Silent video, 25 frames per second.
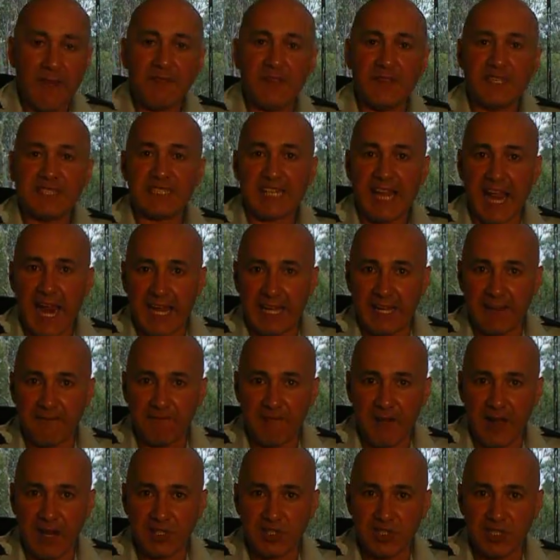The scanning
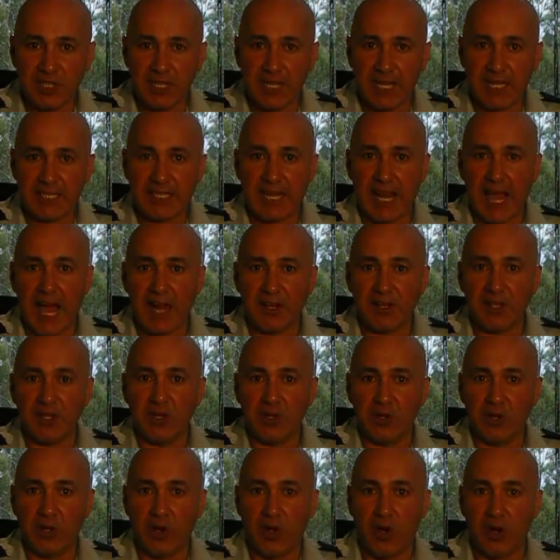function is an
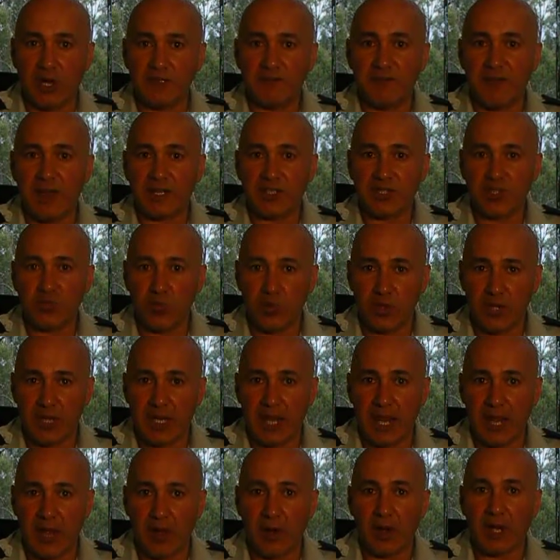underutilised function
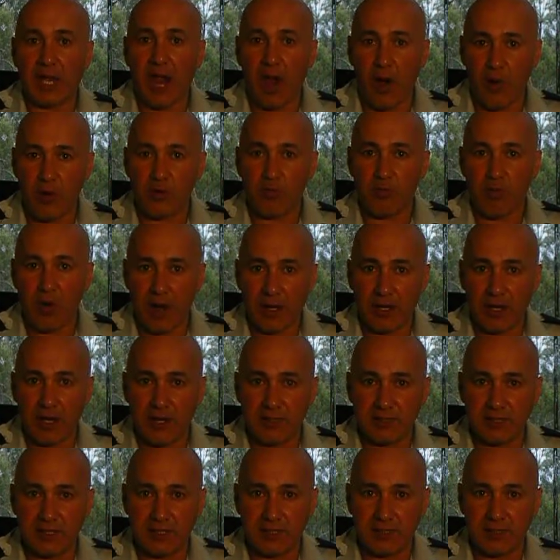within our current
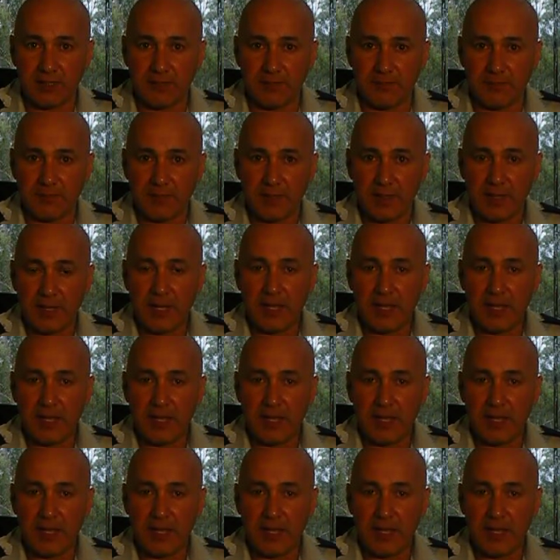radio system.